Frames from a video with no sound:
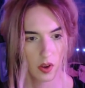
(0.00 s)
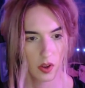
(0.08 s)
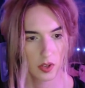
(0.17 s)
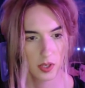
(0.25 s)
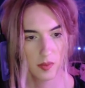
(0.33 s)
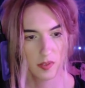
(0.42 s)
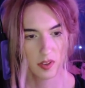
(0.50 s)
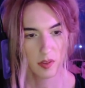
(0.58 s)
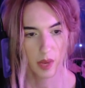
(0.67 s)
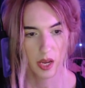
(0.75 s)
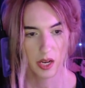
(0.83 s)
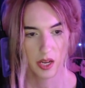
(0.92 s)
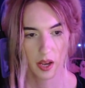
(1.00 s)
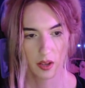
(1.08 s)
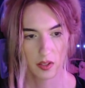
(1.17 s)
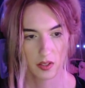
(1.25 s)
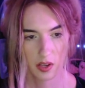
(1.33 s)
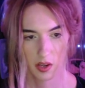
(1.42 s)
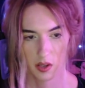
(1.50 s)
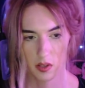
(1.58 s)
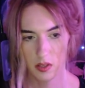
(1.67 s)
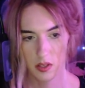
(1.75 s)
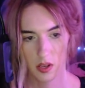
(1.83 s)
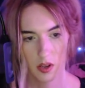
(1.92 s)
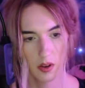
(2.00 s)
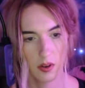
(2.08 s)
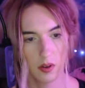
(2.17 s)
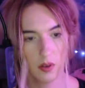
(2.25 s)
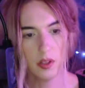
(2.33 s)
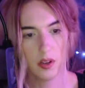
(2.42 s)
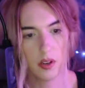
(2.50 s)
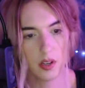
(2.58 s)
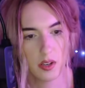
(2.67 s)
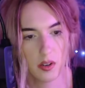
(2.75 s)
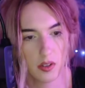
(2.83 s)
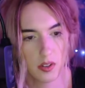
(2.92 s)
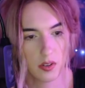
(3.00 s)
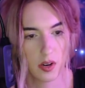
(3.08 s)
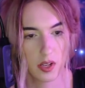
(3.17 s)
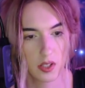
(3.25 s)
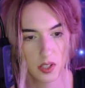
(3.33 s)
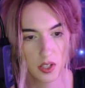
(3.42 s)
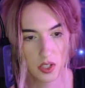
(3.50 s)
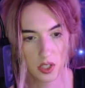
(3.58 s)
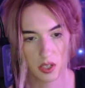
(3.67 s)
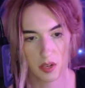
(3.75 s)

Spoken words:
Dymphomaniac says, earlier in your transition,